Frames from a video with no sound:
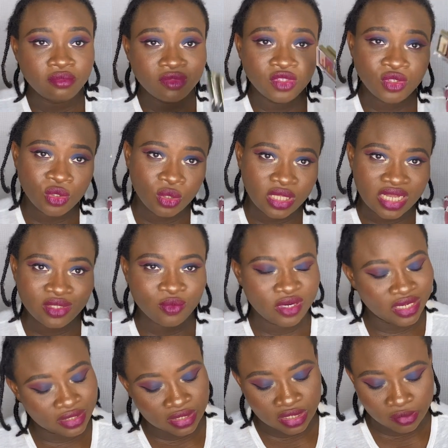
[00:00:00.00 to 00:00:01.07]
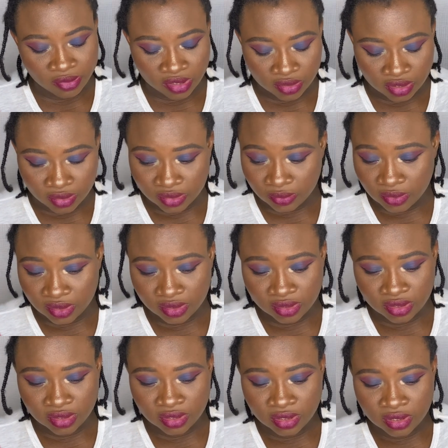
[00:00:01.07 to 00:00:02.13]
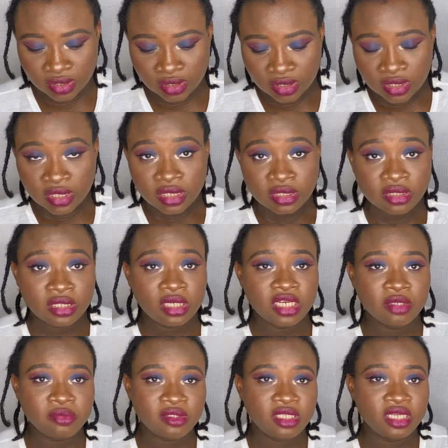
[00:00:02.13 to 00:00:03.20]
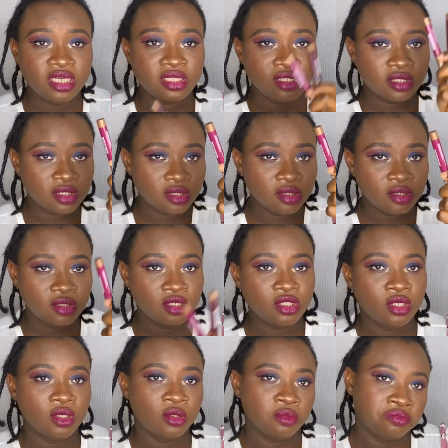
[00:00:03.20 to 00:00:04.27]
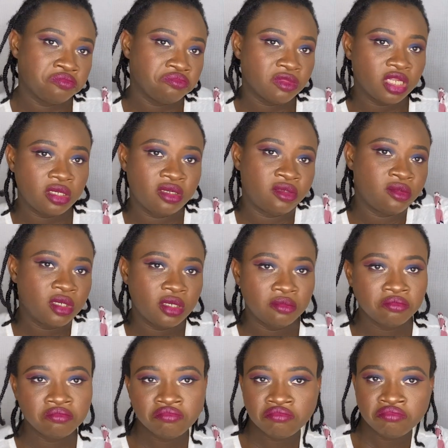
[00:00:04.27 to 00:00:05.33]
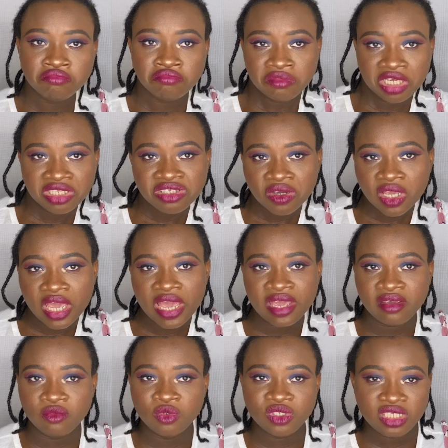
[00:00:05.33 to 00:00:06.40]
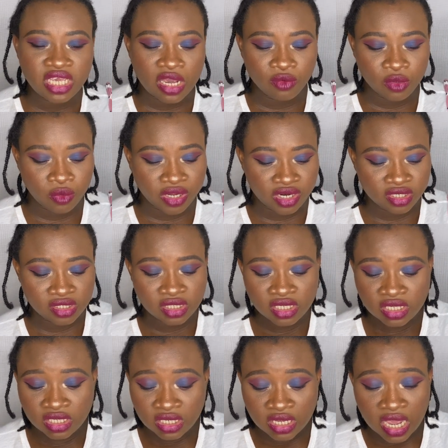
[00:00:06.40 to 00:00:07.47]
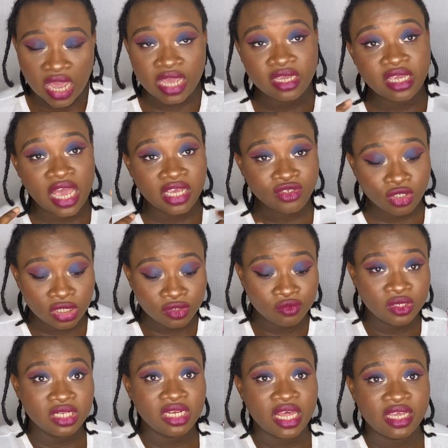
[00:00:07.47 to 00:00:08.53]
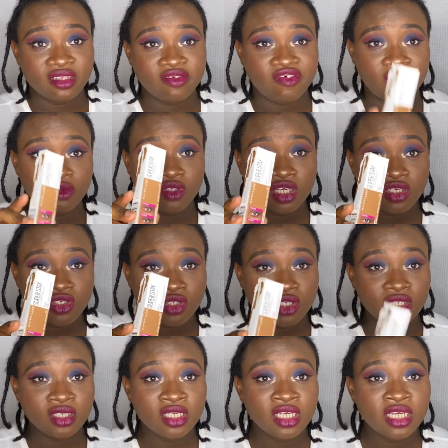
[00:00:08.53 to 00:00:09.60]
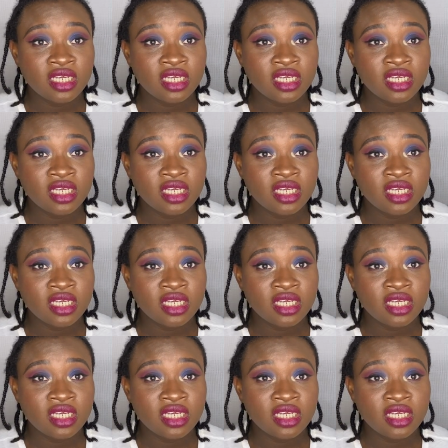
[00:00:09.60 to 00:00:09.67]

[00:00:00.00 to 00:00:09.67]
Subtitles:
So that's what I think about those ones. The lipsticks, you know, it's okay. We'll see how it wears. I actually really like the foundation.